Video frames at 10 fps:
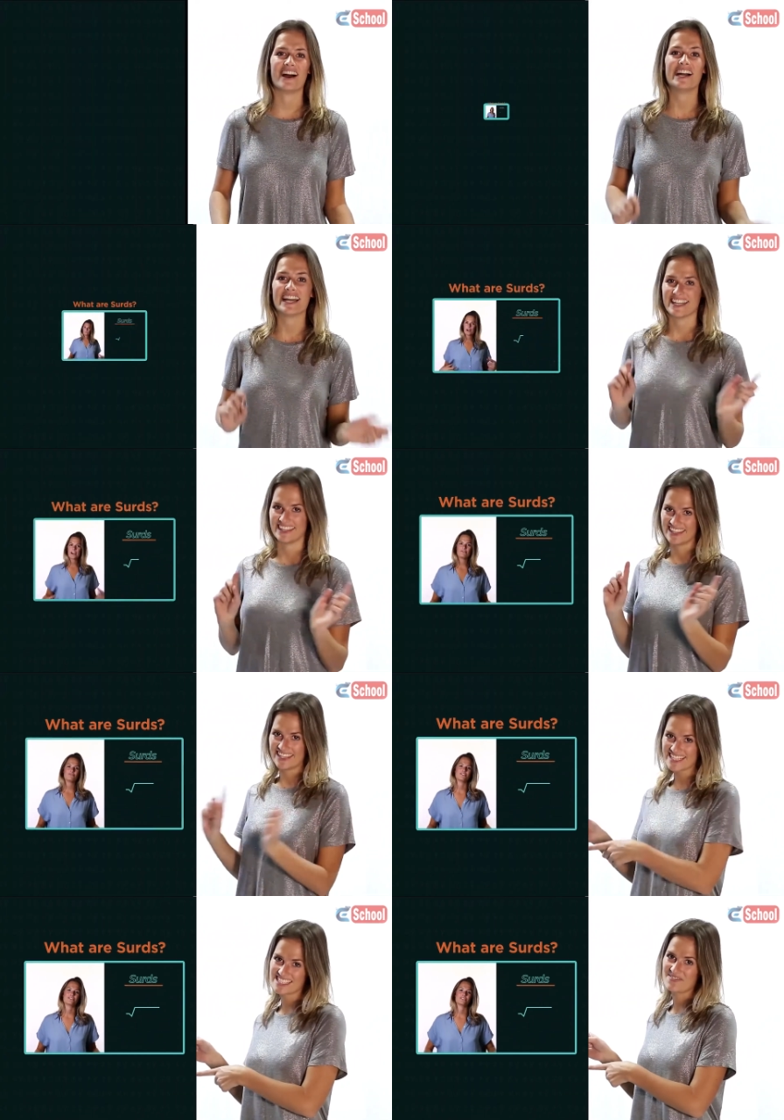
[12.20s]
are in
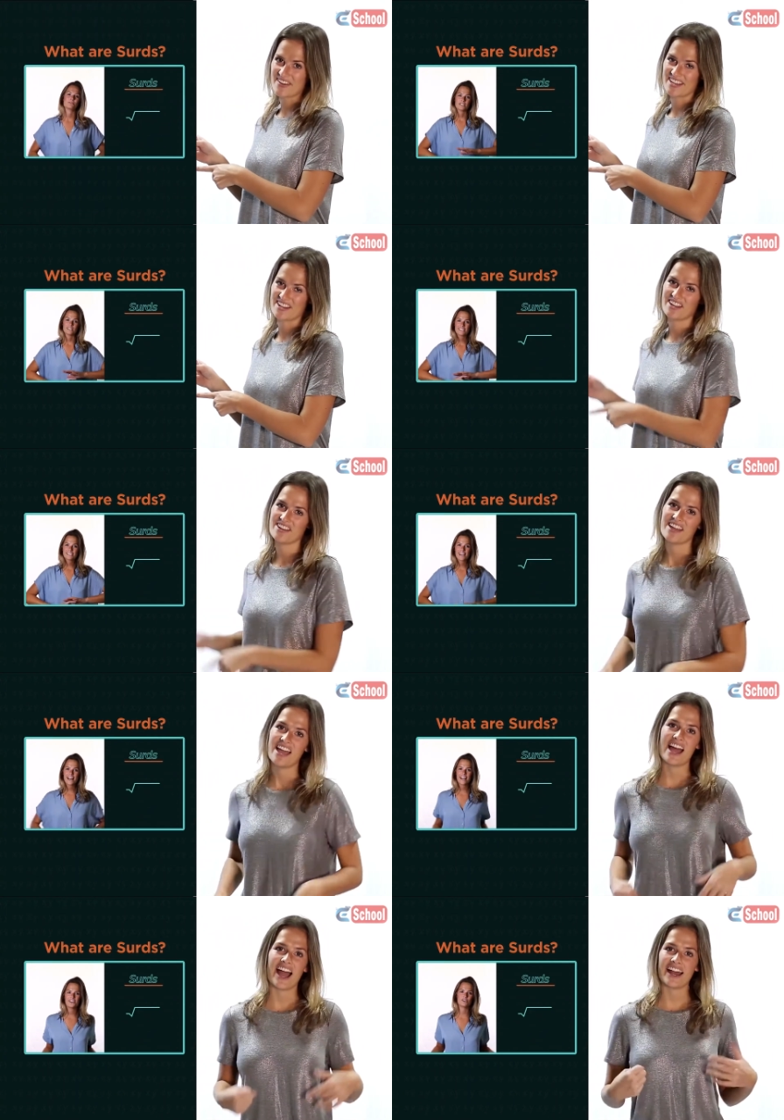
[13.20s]
this video
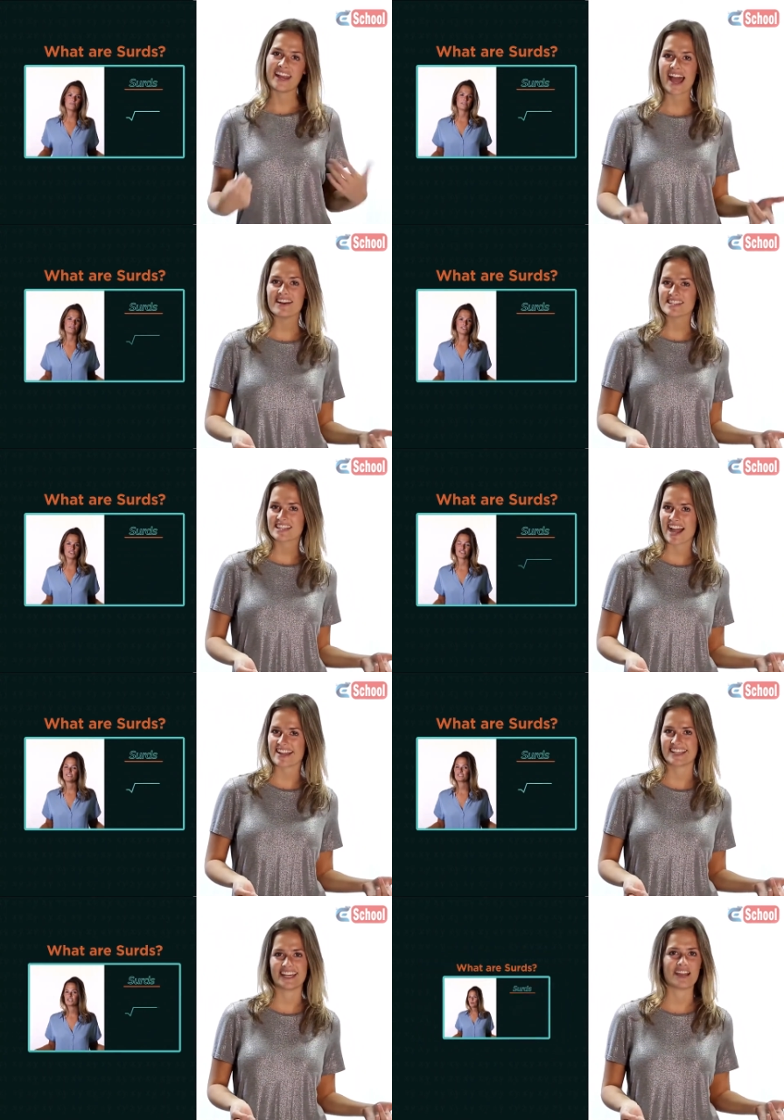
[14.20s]
and how to
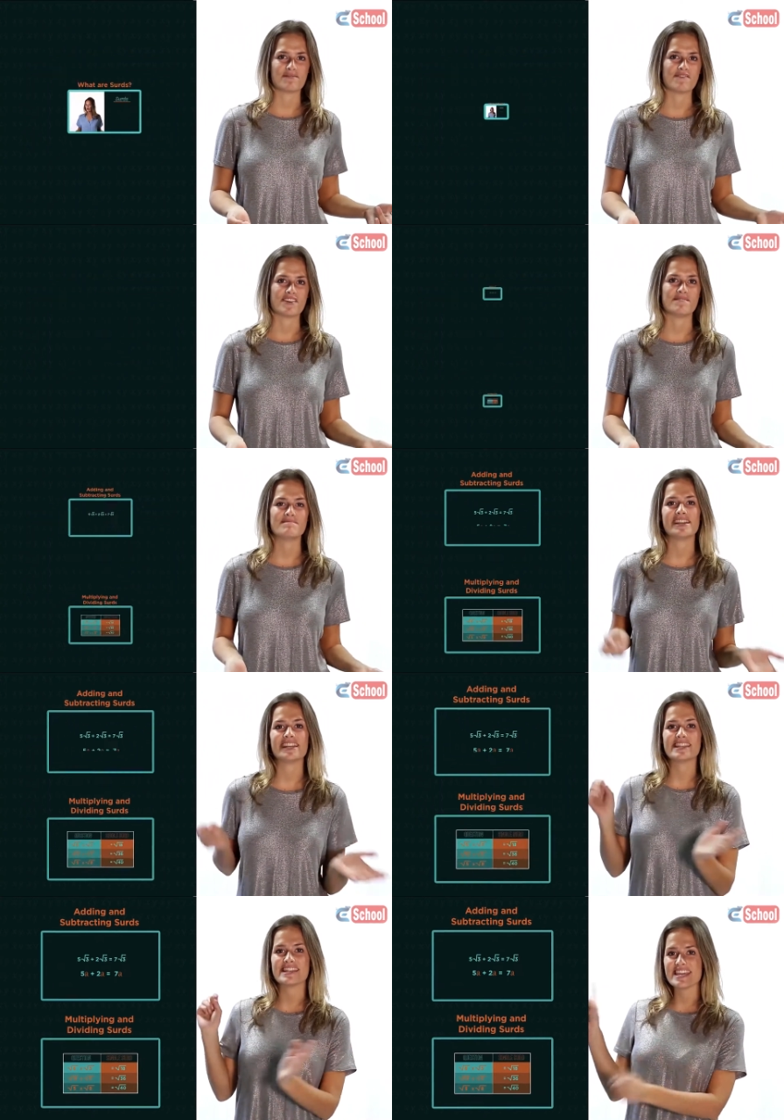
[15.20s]
calculate with them
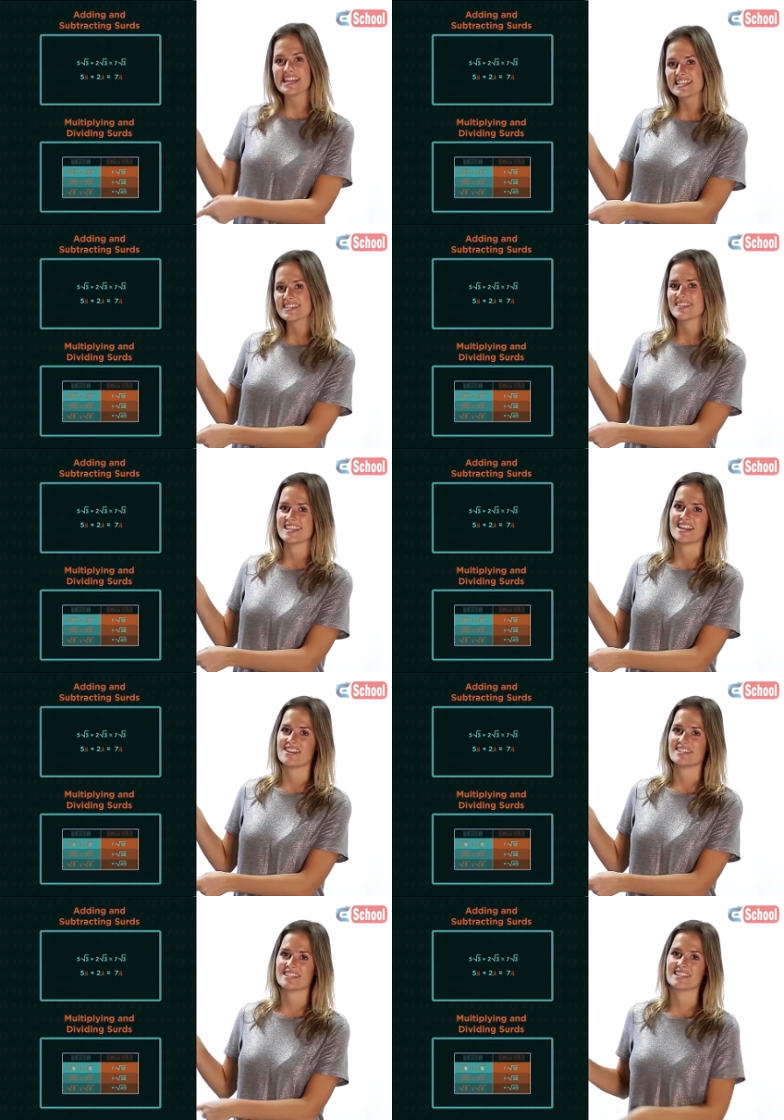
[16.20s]
in these
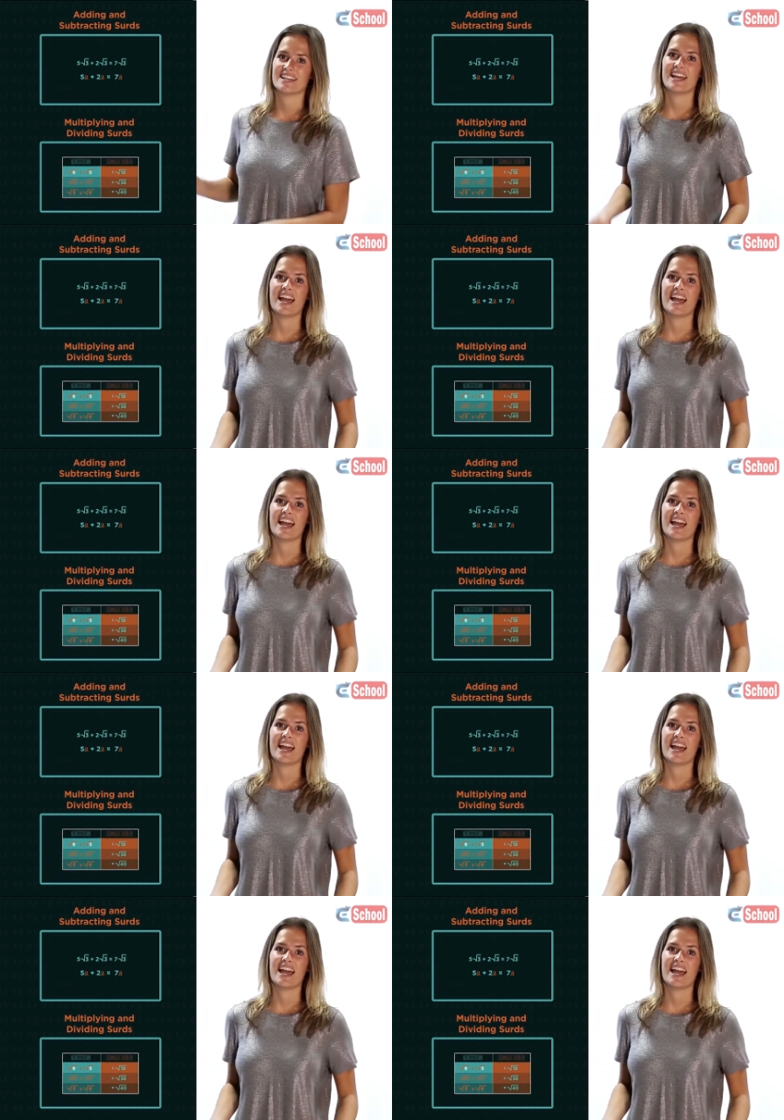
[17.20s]
videos.